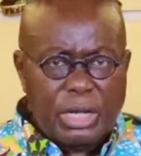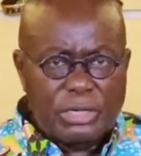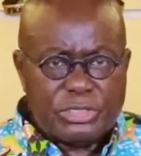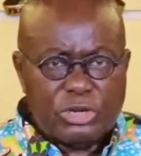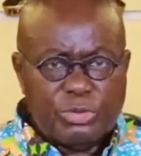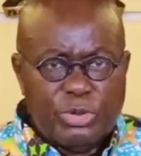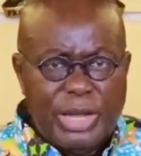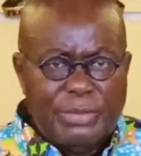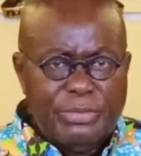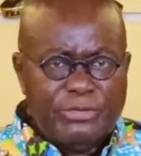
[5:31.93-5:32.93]
A
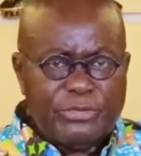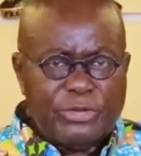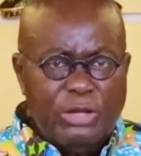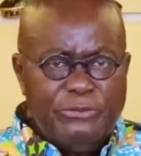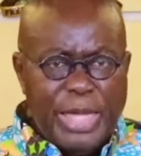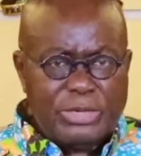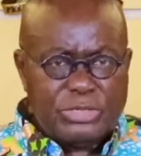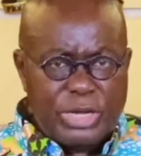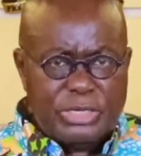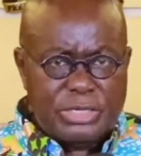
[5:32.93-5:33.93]
considerable number of
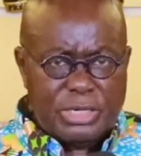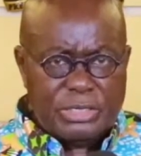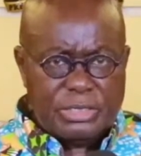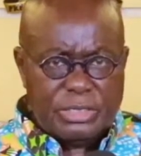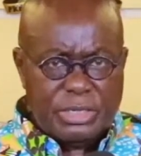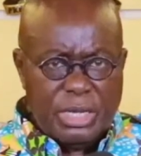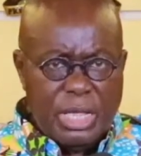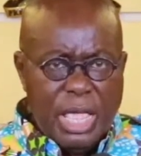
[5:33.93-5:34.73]
contact tracers